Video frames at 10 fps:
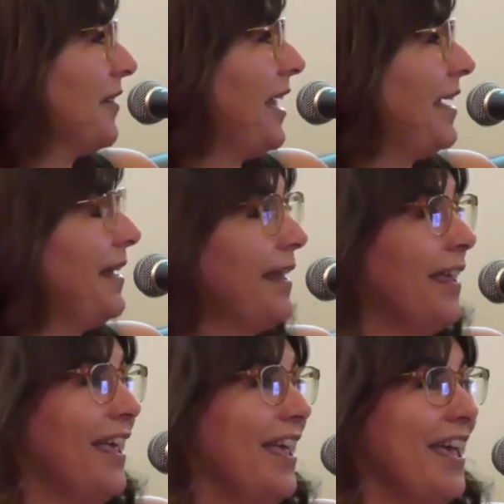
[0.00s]

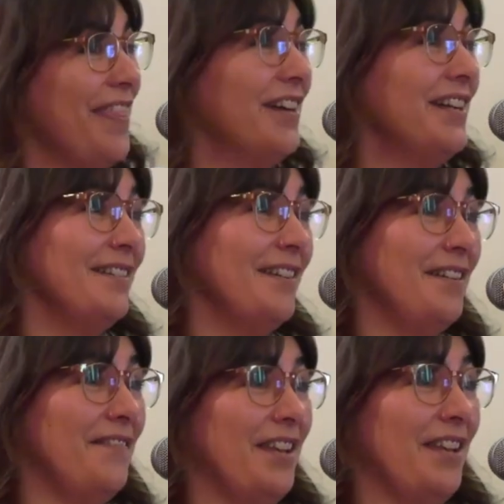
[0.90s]
Carolina. And there is
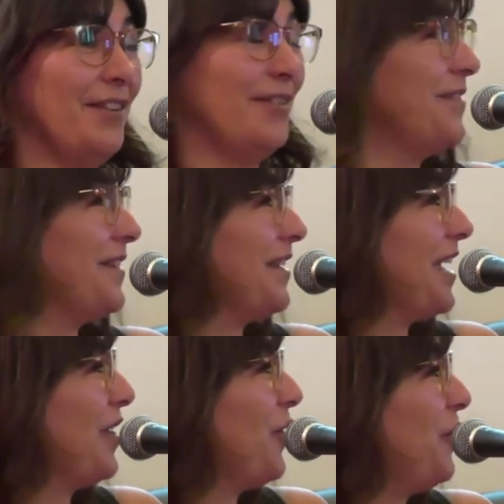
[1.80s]
another video that
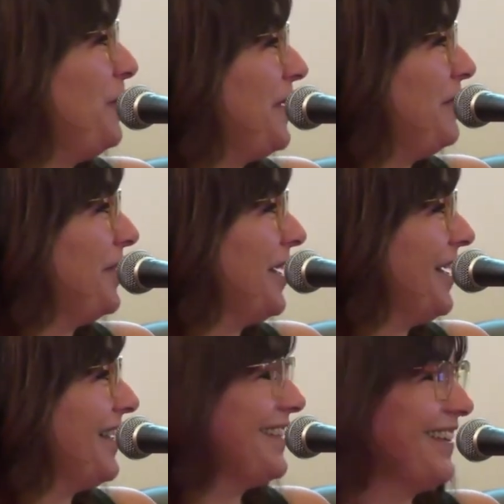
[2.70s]
I hope it
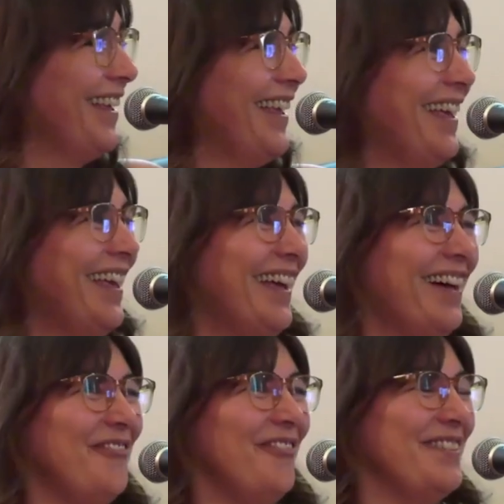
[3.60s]
works of